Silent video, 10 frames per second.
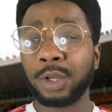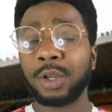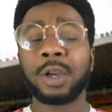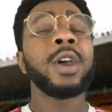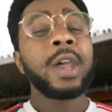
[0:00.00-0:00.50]
on
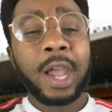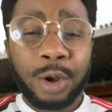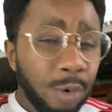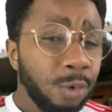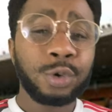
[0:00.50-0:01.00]
her.
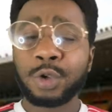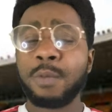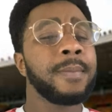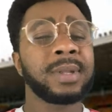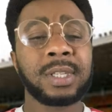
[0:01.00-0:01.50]
And also
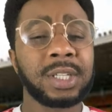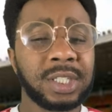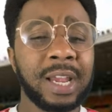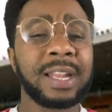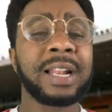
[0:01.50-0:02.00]
remember to
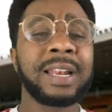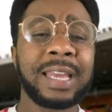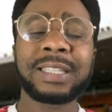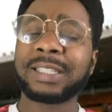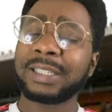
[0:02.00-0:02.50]
share the
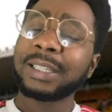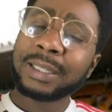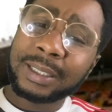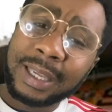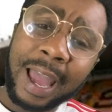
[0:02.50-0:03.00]
link to the
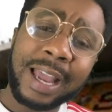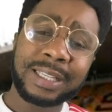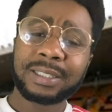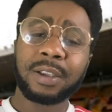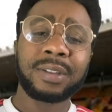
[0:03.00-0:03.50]

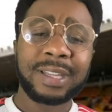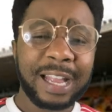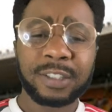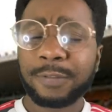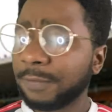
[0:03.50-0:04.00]
guys, your
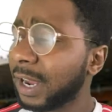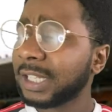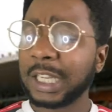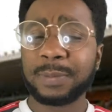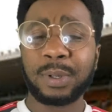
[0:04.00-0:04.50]
dad's
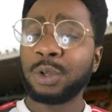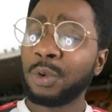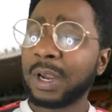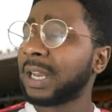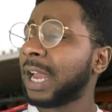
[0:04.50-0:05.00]
friends that's been
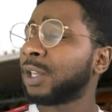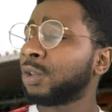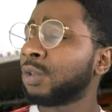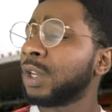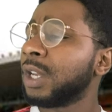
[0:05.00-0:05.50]
looking at
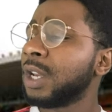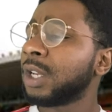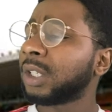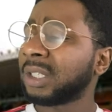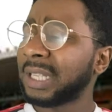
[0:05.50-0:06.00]
you
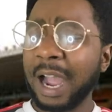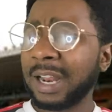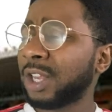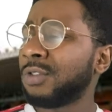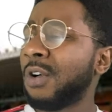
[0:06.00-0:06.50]
now
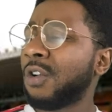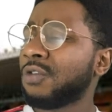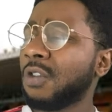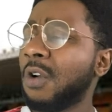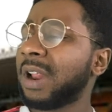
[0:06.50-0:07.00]
that you are
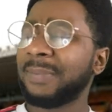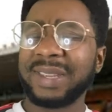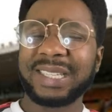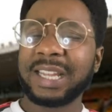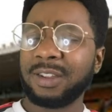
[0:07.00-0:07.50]
grown and
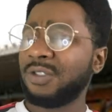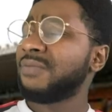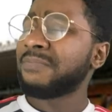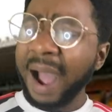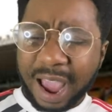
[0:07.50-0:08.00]
they're telling you,
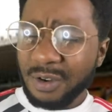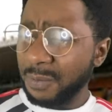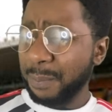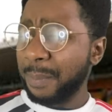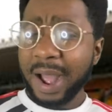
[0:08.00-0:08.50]
my
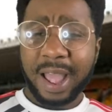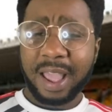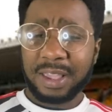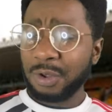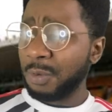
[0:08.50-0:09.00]
oh
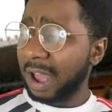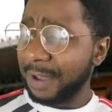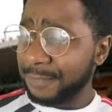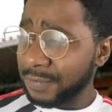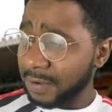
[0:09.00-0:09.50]
my, you
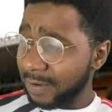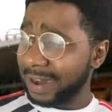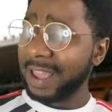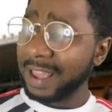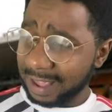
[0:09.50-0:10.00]
have
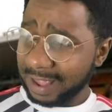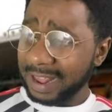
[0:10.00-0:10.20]
grown, eh?